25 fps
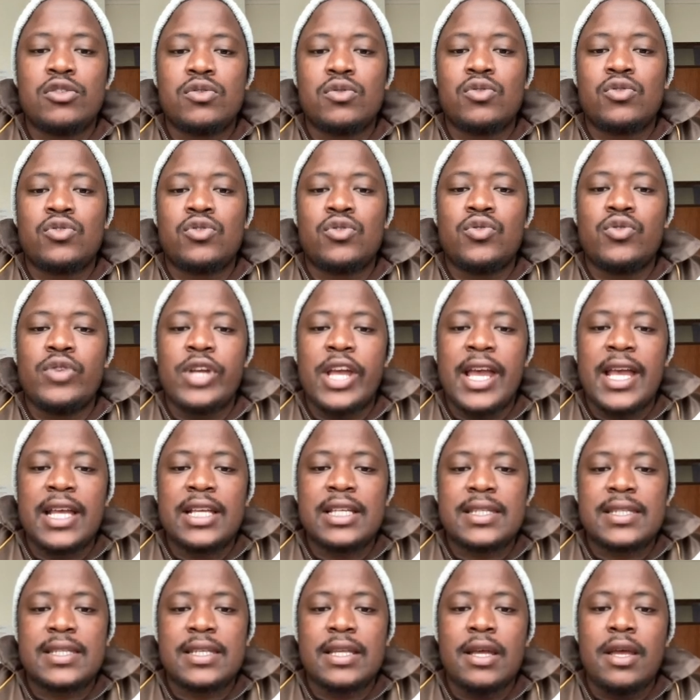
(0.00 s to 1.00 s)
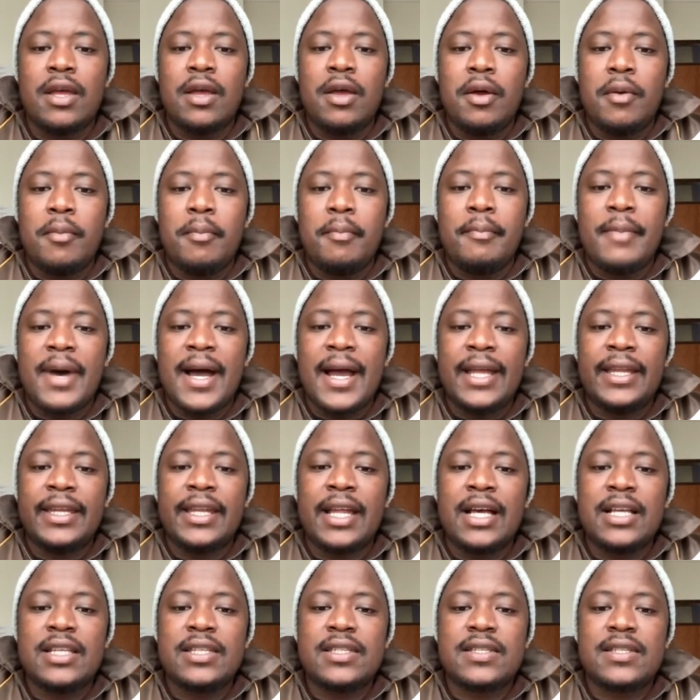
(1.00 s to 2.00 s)
to 2x
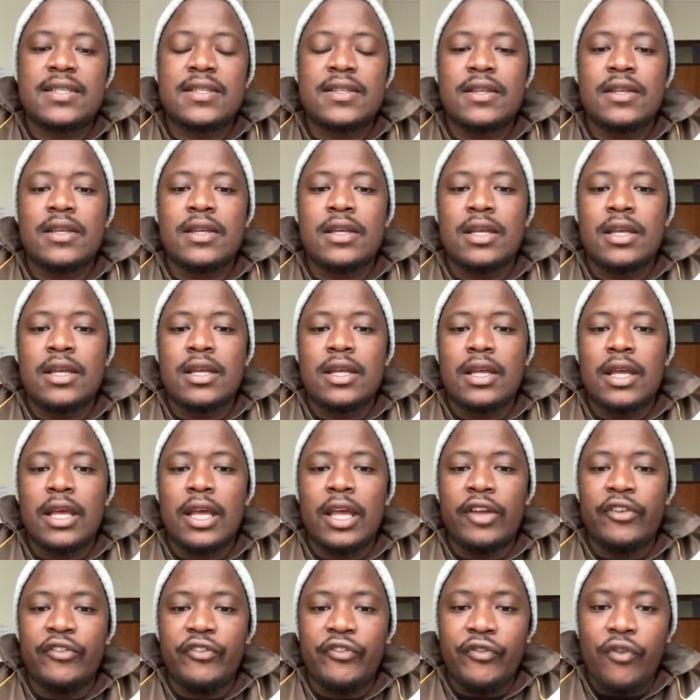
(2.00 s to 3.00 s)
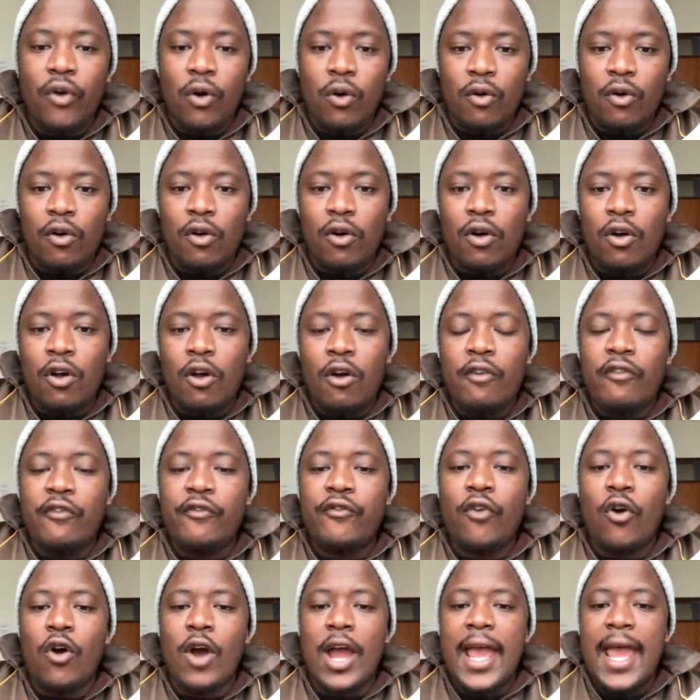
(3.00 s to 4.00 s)
minus 4.
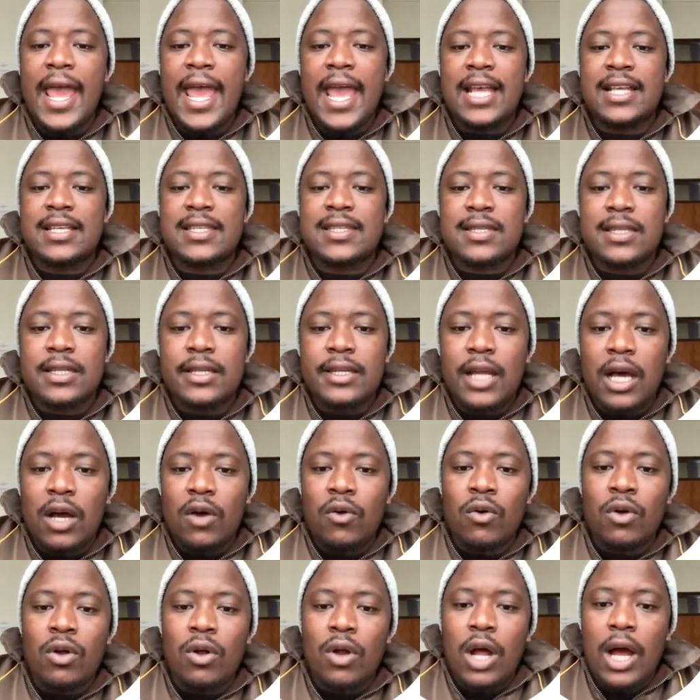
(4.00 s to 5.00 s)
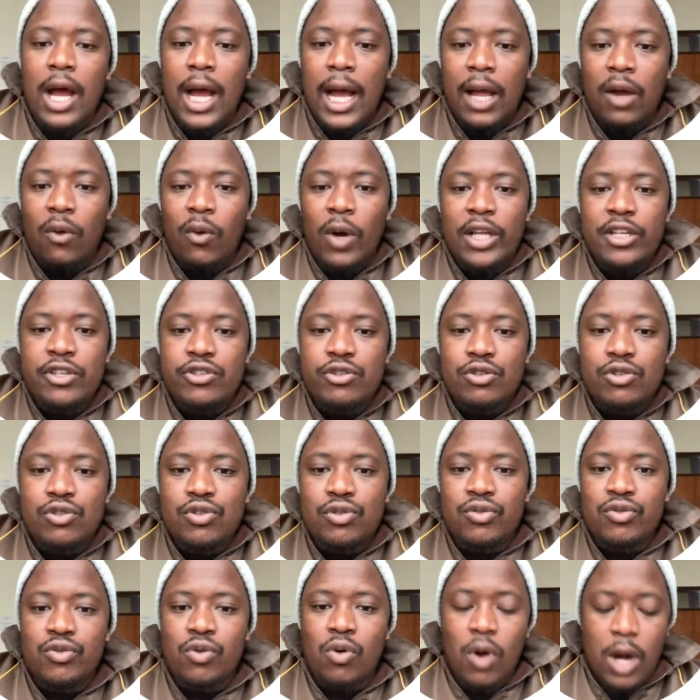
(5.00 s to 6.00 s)
For x, now, I want you
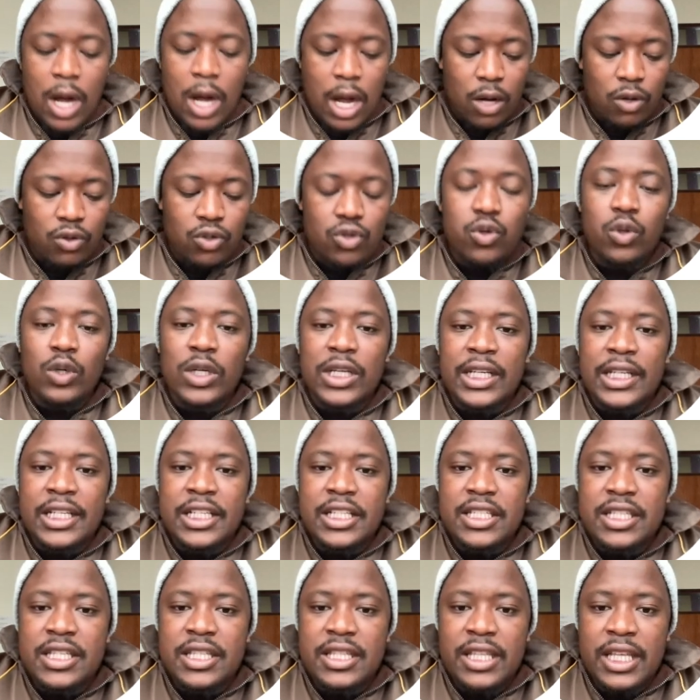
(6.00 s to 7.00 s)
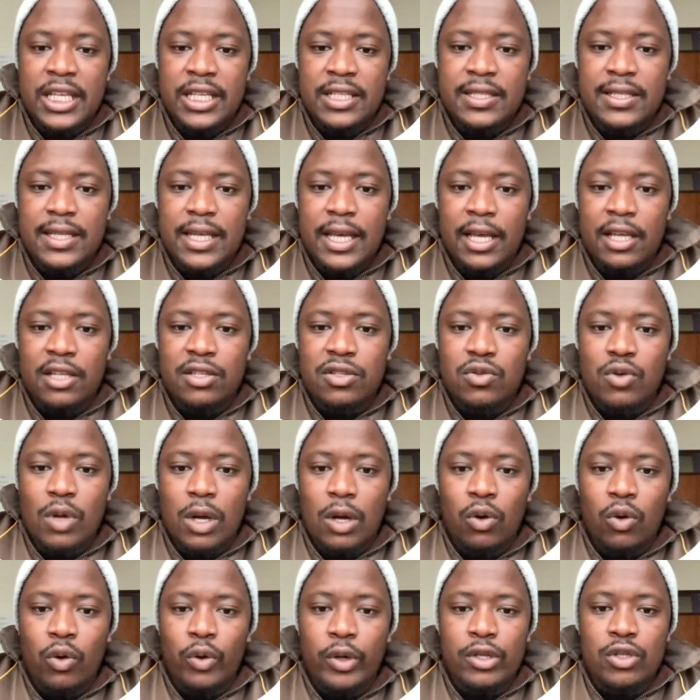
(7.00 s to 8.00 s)
to know how to read this, as you are
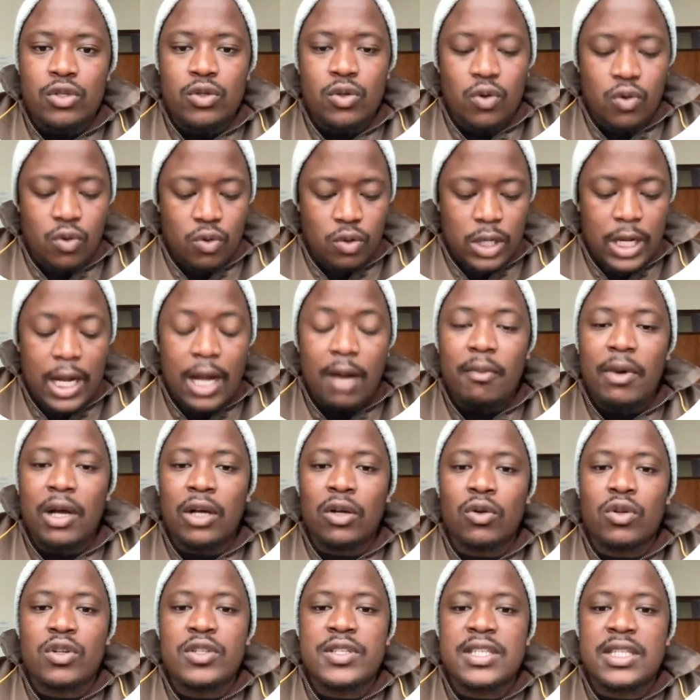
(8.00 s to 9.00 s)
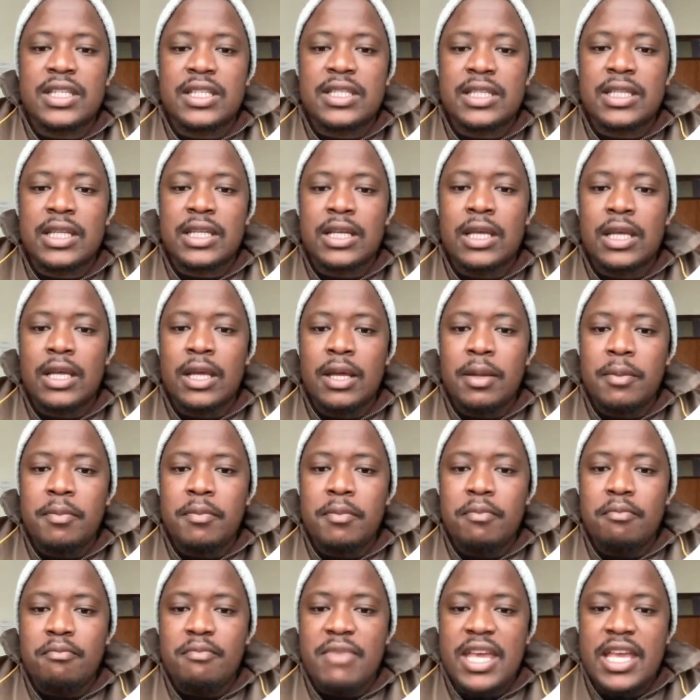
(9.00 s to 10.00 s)
going to come across it
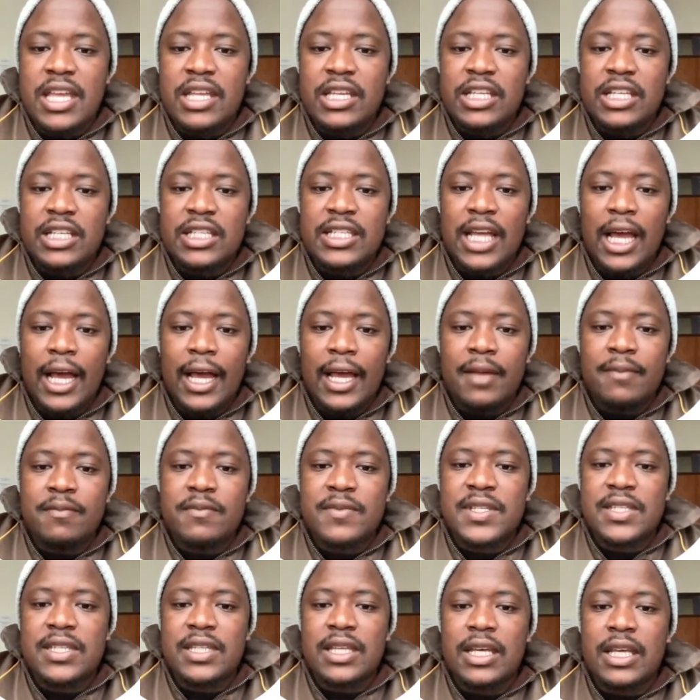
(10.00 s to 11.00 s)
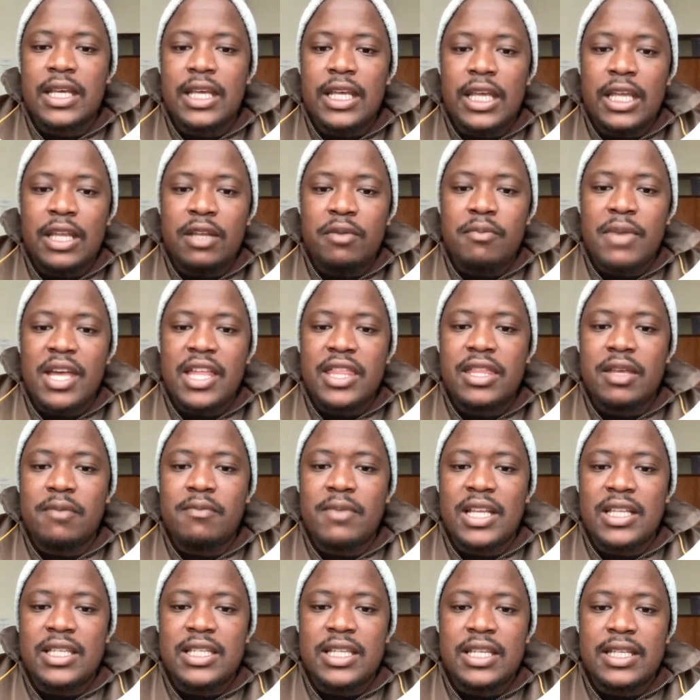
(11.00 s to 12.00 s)
many times in
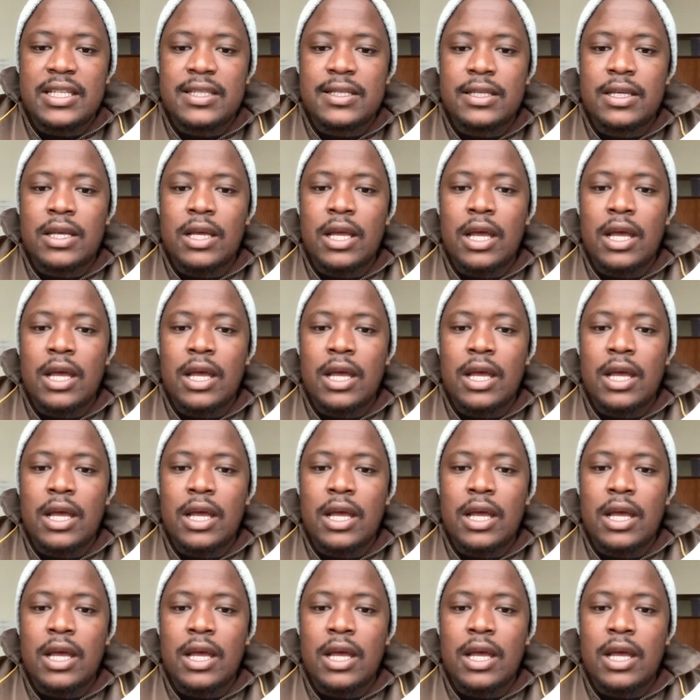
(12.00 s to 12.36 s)
mathematics.